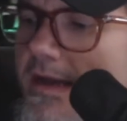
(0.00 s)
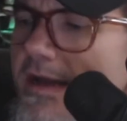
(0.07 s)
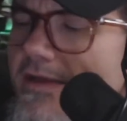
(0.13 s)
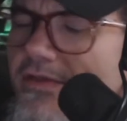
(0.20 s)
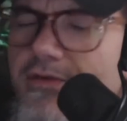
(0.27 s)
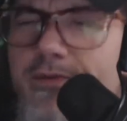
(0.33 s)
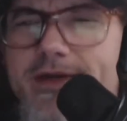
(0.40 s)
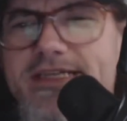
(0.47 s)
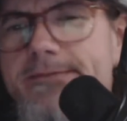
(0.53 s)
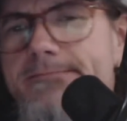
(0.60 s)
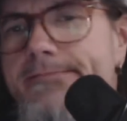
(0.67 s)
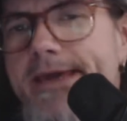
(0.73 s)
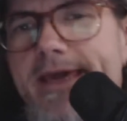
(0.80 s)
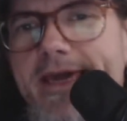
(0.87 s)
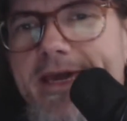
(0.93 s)
The reason
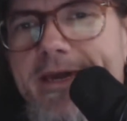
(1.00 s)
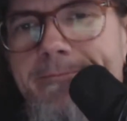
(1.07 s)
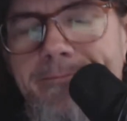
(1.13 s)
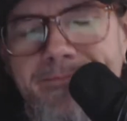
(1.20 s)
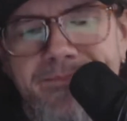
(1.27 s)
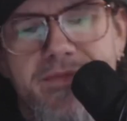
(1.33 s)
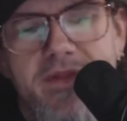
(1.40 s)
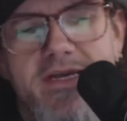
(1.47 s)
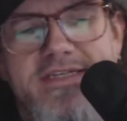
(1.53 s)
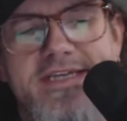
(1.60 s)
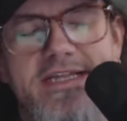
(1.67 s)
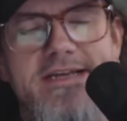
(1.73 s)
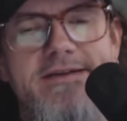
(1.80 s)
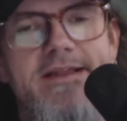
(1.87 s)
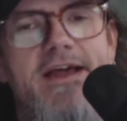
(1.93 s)
being is
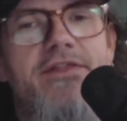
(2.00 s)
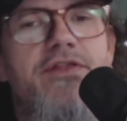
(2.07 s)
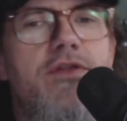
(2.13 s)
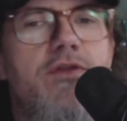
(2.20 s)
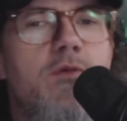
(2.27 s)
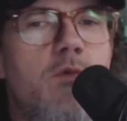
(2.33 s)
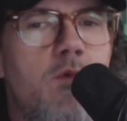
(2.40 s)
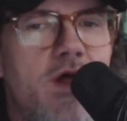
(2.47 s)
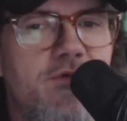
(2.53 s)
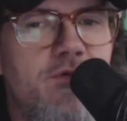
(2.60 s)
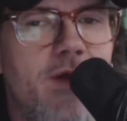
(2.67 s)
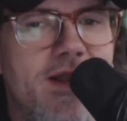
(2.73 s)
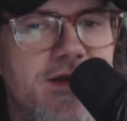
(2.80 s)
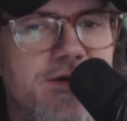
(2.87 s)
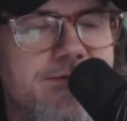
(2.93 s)
that while the
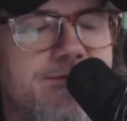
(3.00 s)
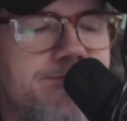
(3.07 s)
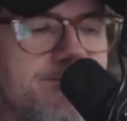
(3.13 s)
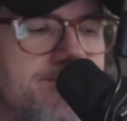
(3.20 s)
record